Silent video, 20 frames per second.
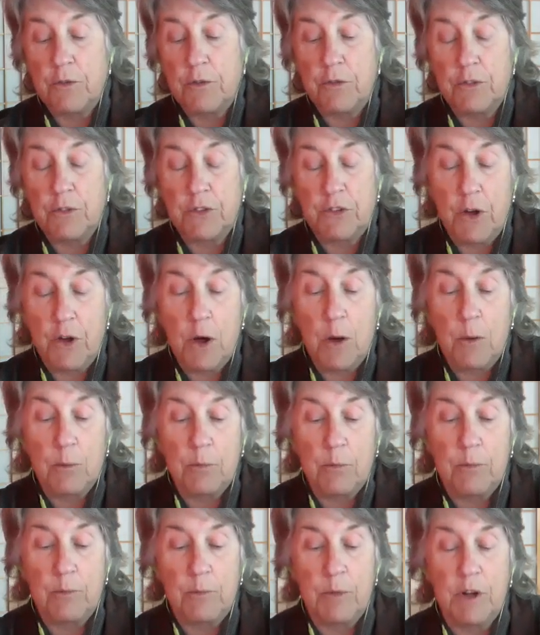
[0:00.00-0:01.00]

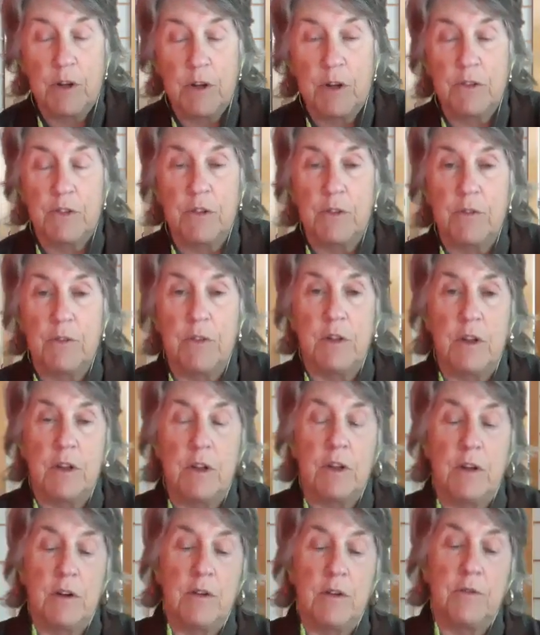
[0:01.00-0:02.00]
Some because of
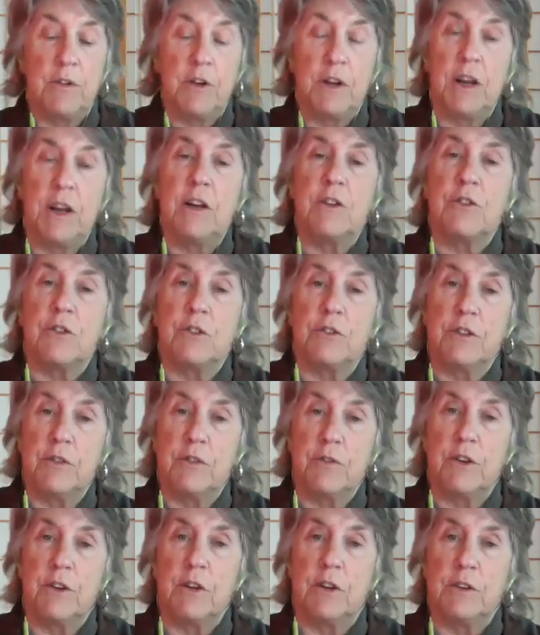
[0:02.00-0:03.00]
the financial
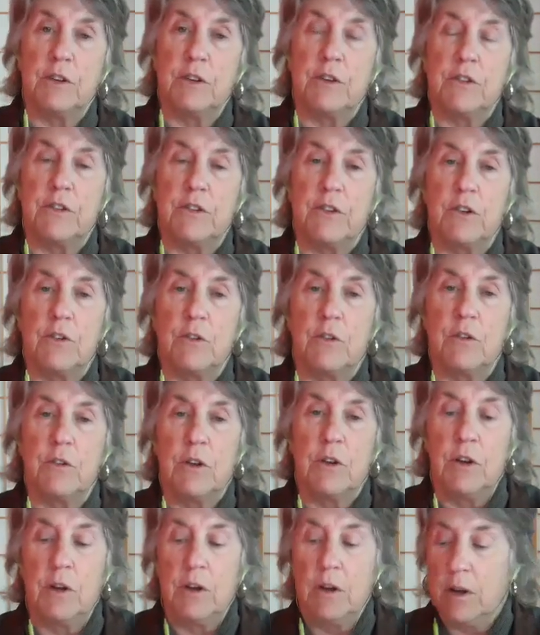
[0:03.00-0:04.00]
difficulties that are
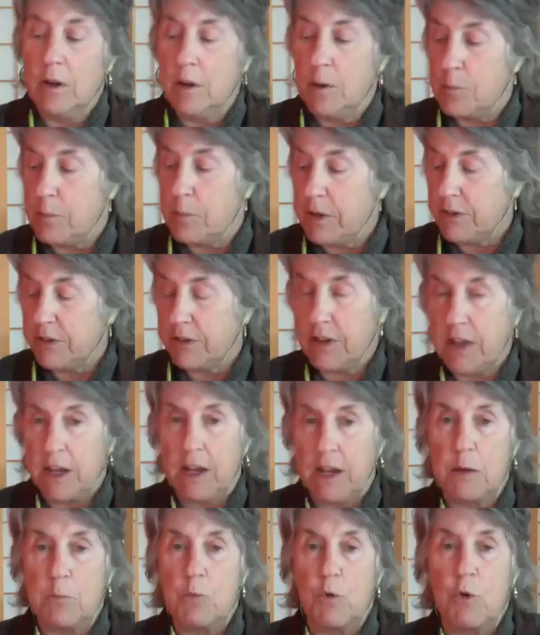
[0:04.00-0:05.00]

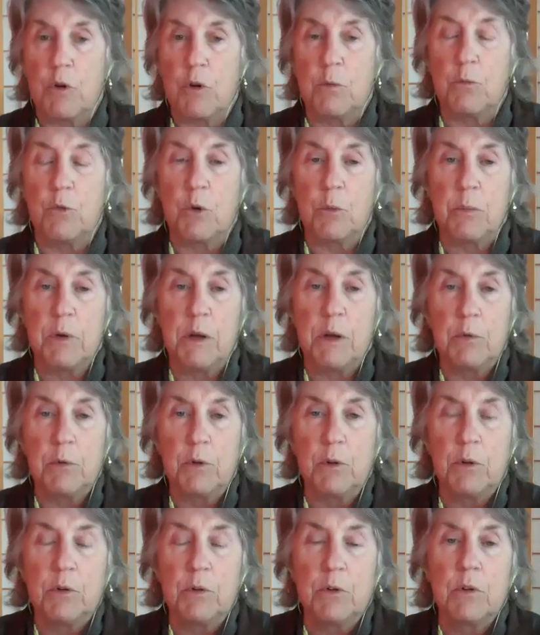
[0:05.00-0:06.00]
besetting more and more
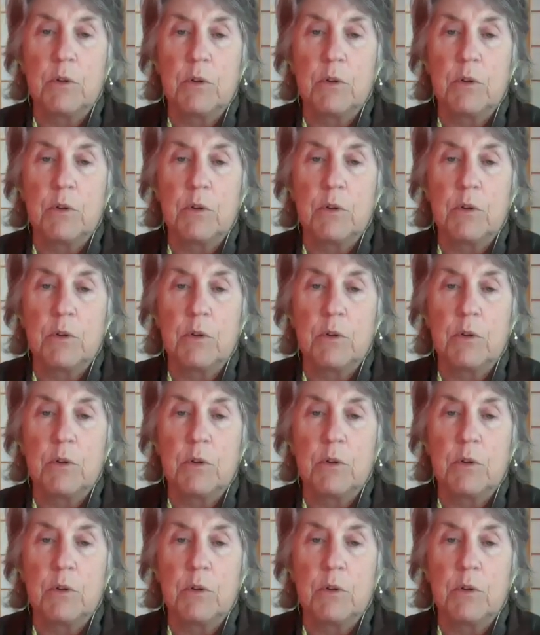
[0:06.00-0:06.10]
people.